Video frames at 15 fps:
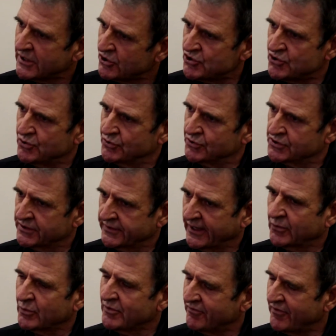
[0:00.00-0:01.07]
issues
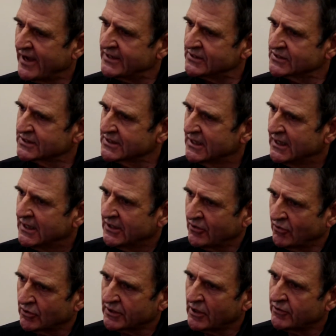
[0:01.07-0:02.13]
that we face,
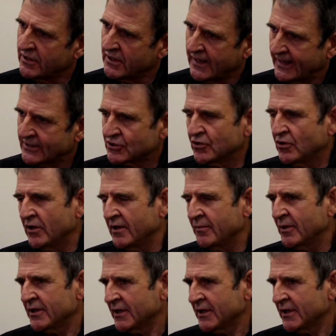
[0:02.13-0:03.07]
not only nationally but